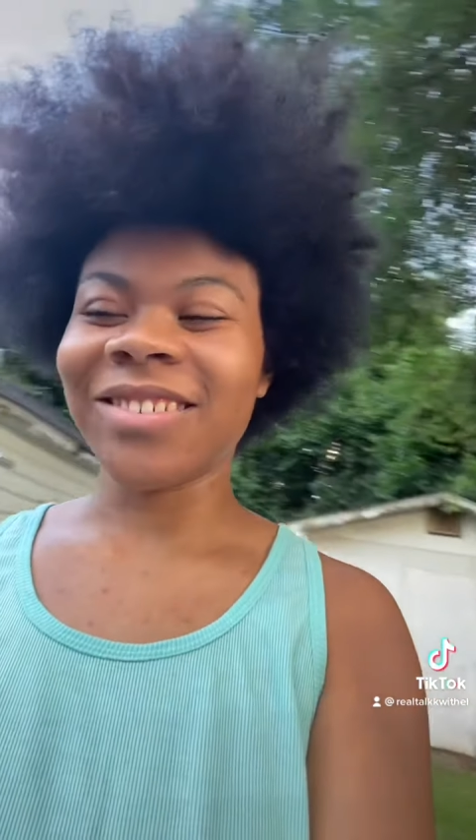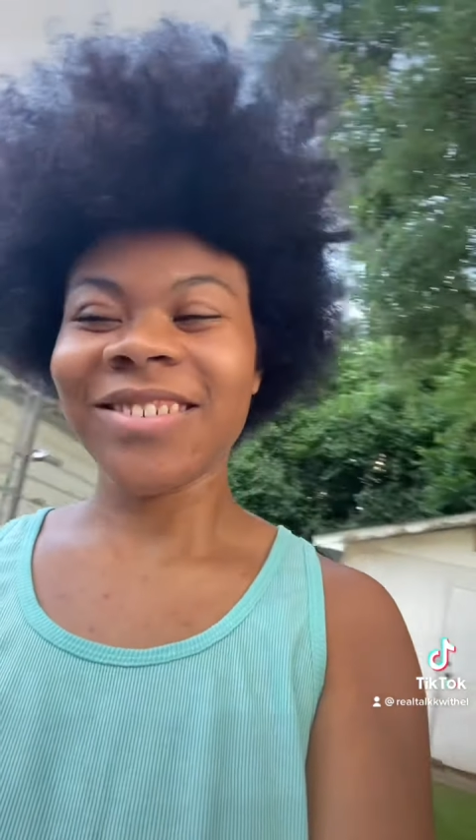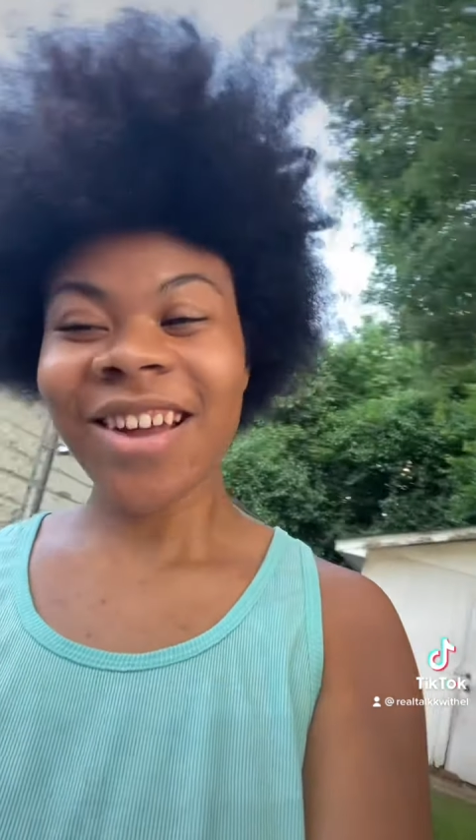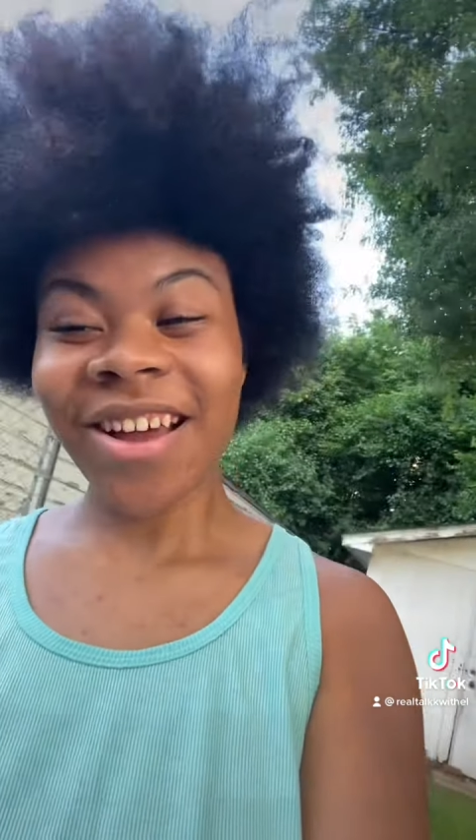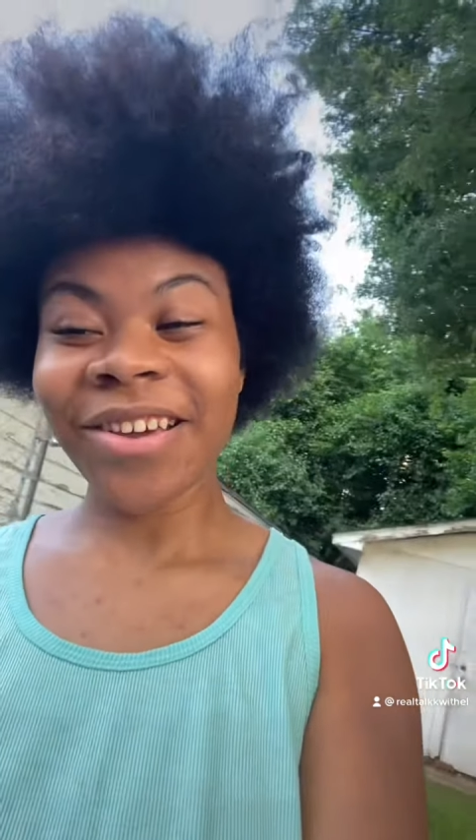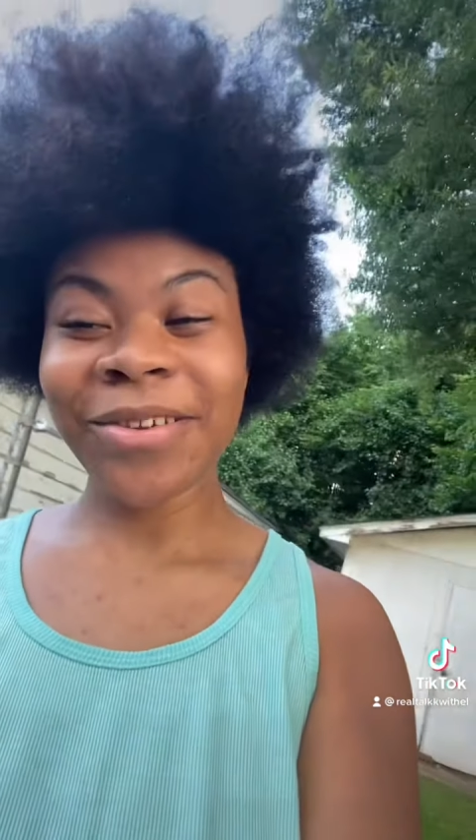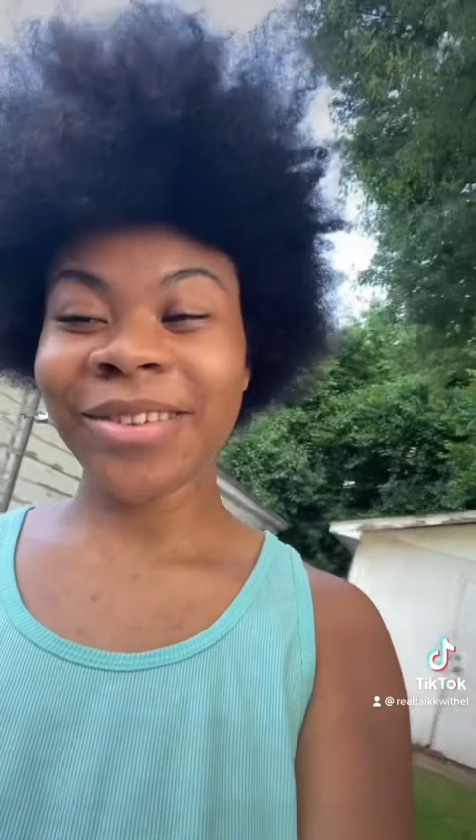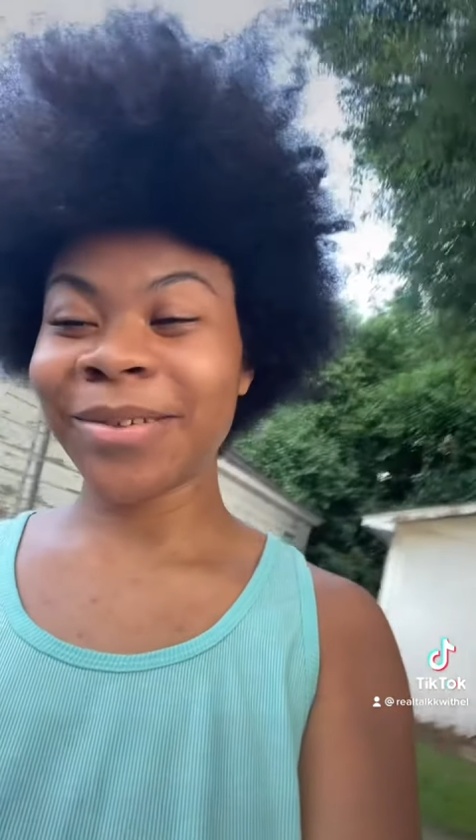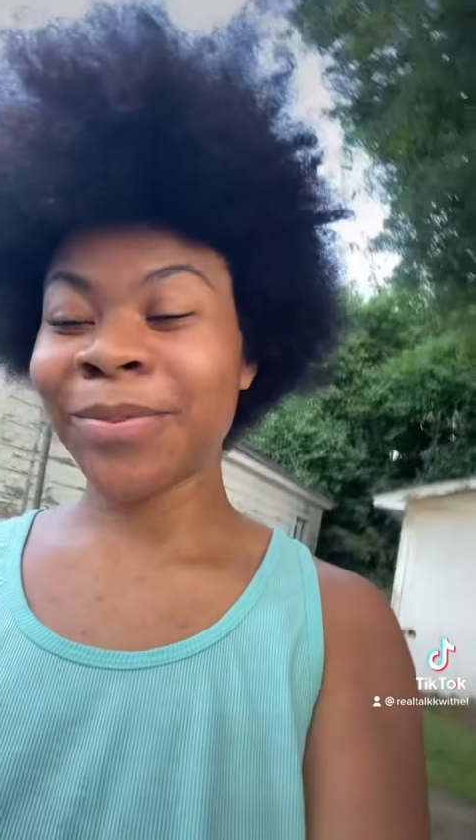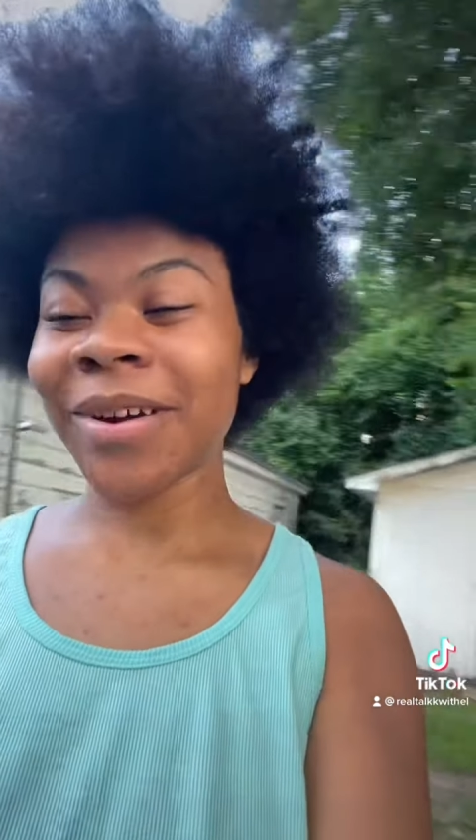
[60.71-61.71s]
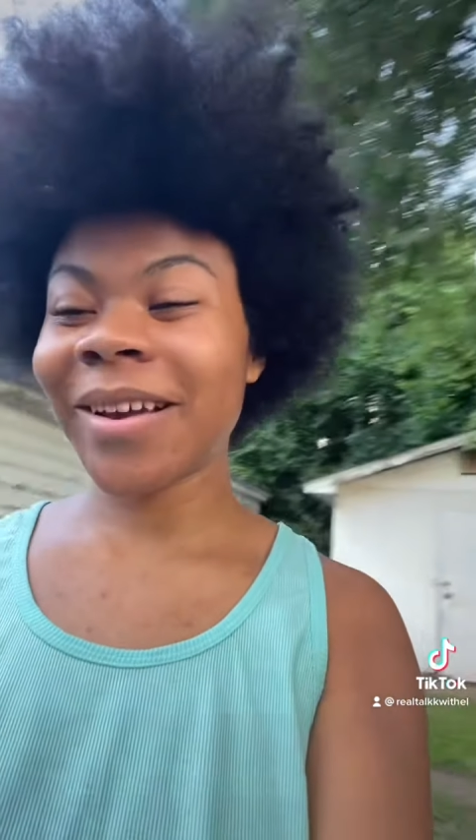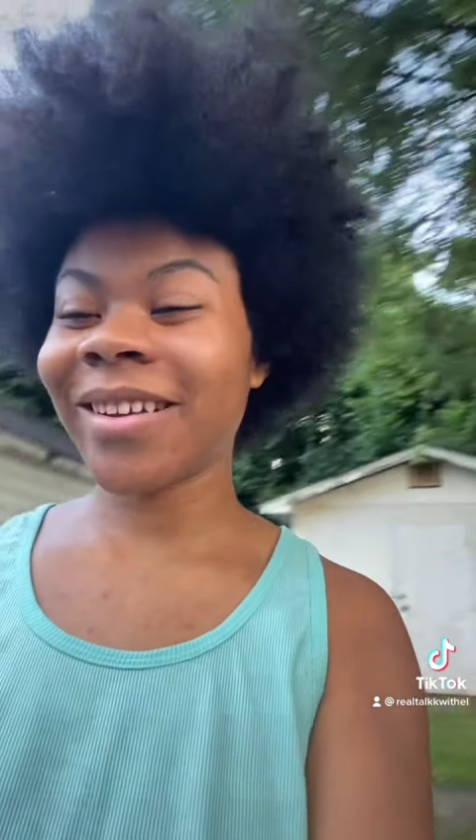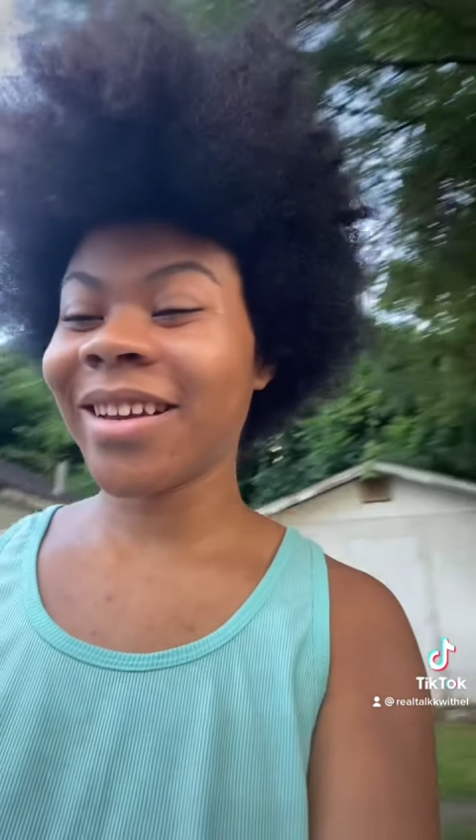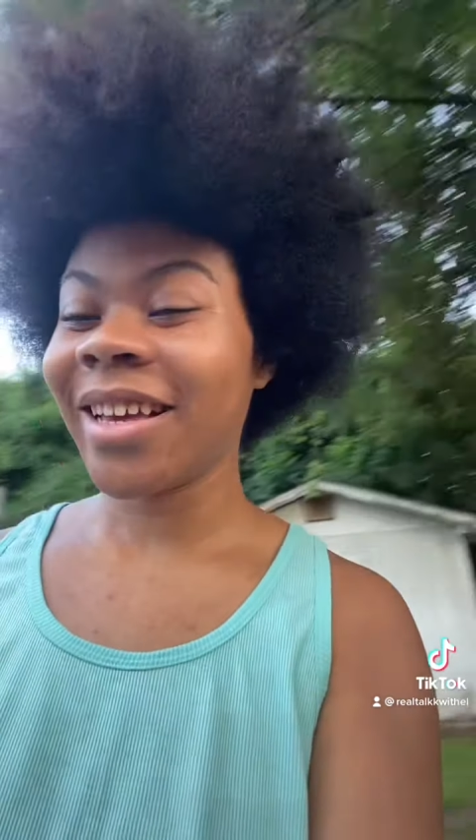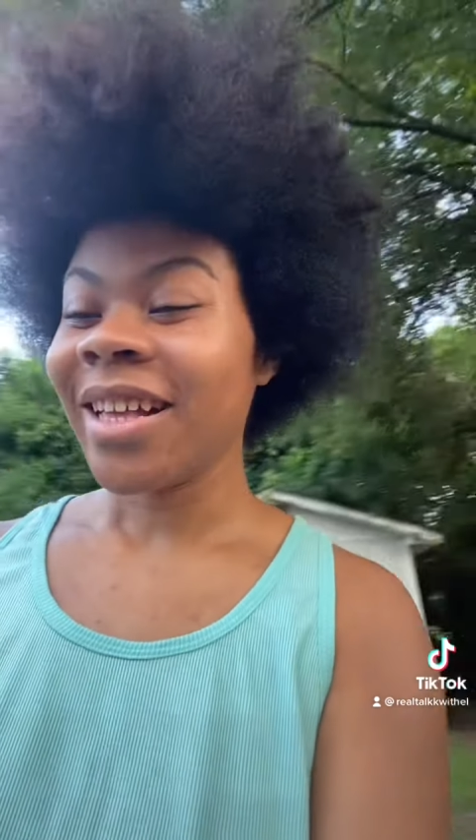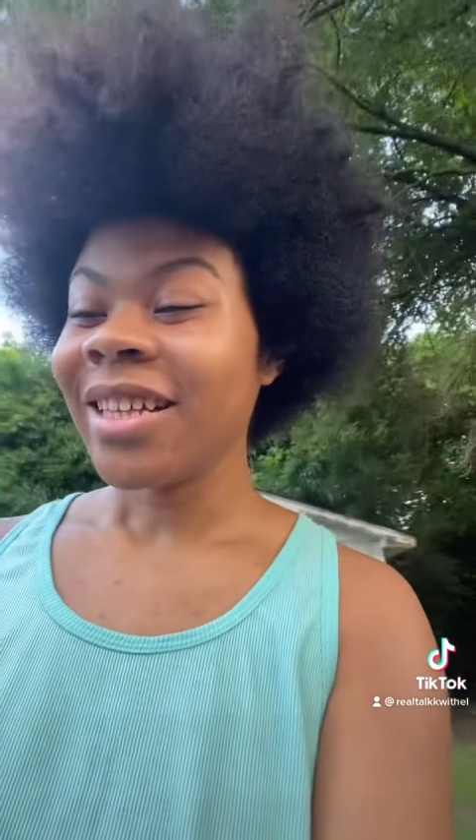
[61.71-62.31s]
Do not use if pregnant.